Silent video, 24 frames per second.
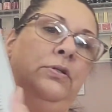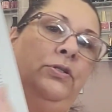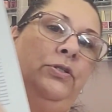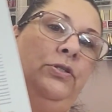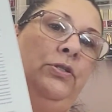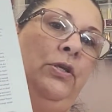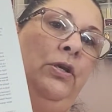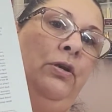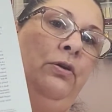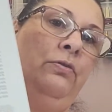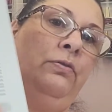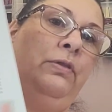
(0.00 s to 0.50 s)

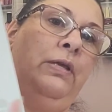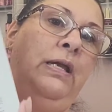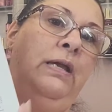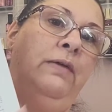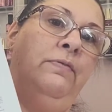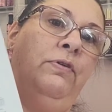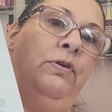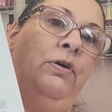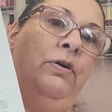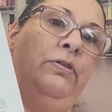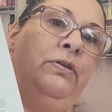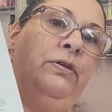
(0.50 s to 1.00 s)
So they
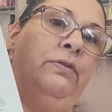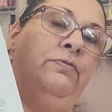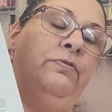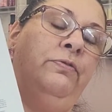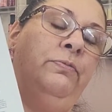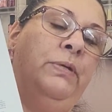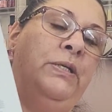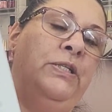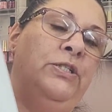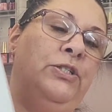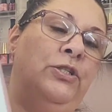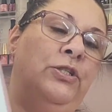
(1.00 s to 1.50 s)
give you all the
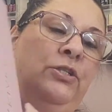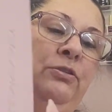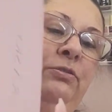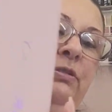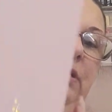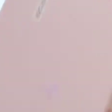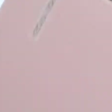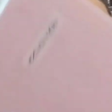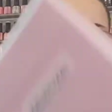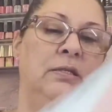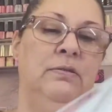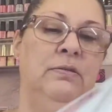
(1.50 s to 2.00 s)
information you
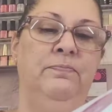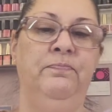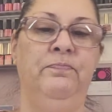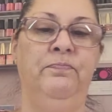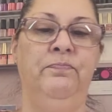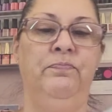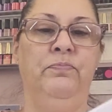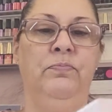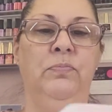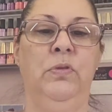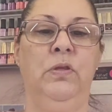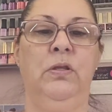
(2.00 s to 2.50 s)
need.
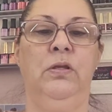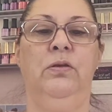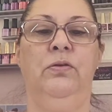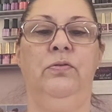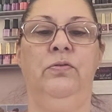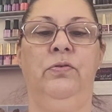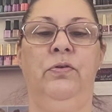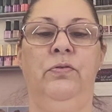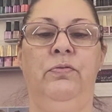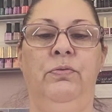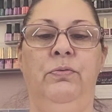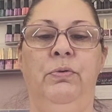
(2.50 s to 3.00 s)

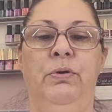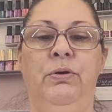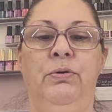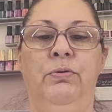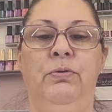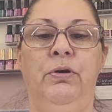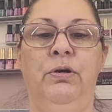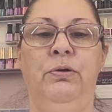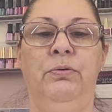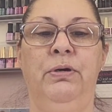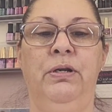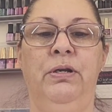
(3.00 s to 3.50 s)
So if you want to
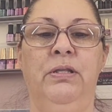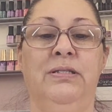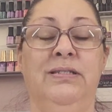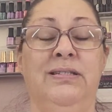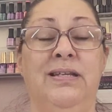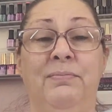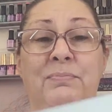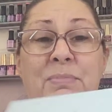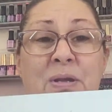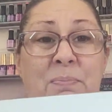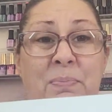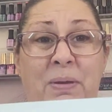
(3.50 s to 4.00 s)
order one of these,
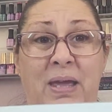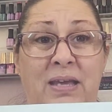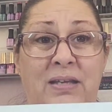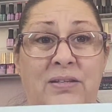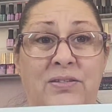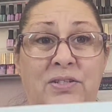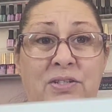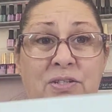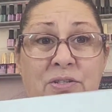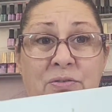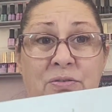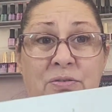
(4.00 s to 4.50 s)
I'm not paid
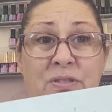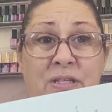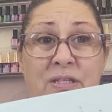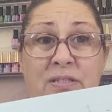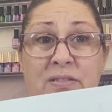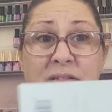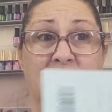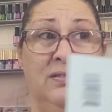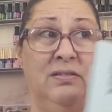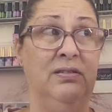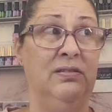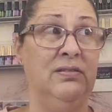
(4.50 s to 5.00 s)
to do this.
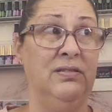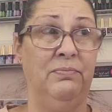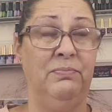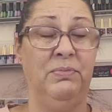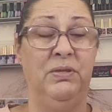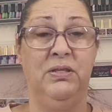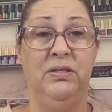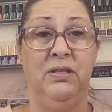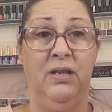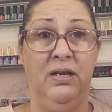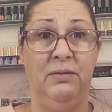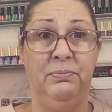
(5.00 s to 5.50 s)
This is
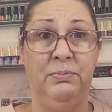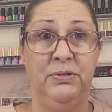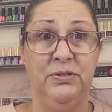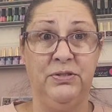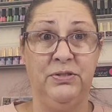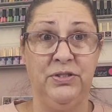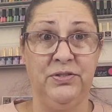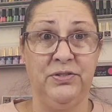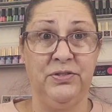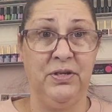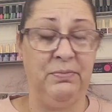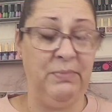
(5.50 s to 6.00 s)
something that I
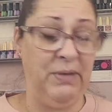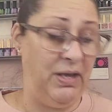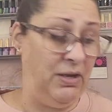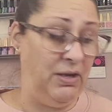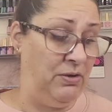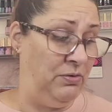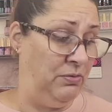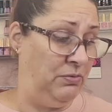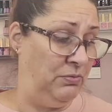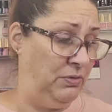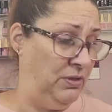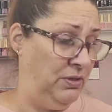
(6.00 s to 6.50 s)
purchased on my
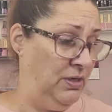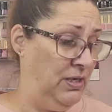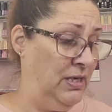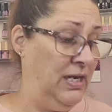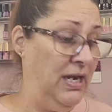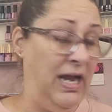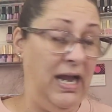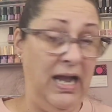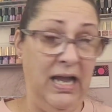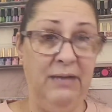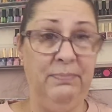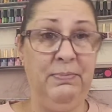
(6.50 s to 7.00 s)
own.
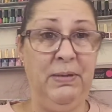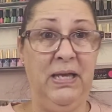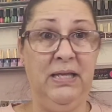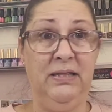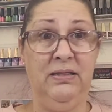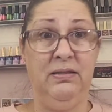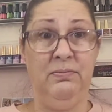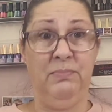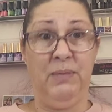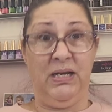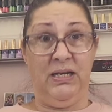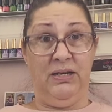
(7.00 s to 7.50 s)
I paid
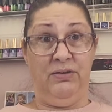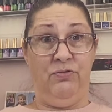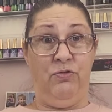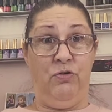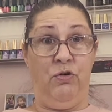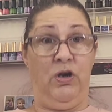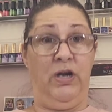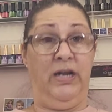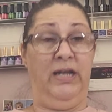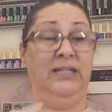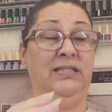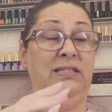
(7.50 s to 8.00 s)
the money
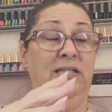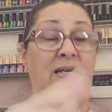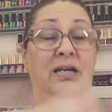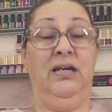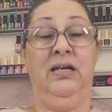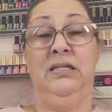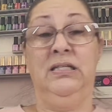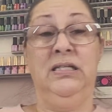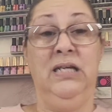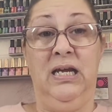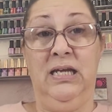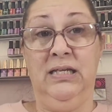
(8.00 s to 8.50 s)
for it.
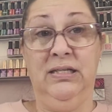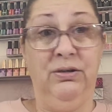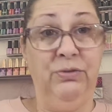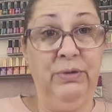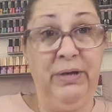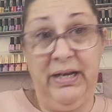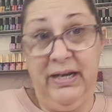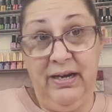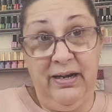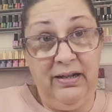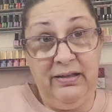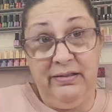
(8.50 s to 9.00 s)
I don't
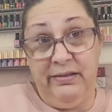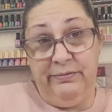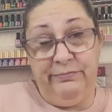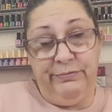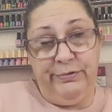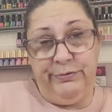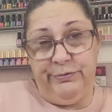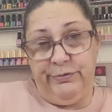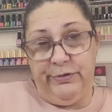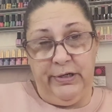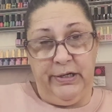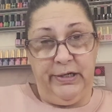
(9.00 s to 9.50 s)
get anything
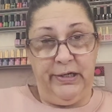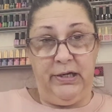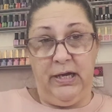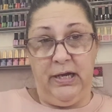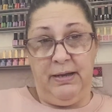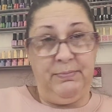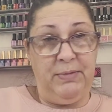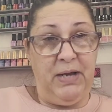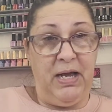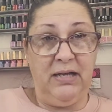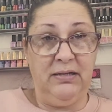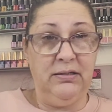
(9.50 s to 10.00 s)
for free.
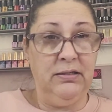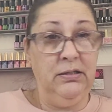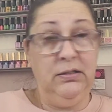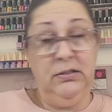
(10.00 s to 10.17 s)
I'm not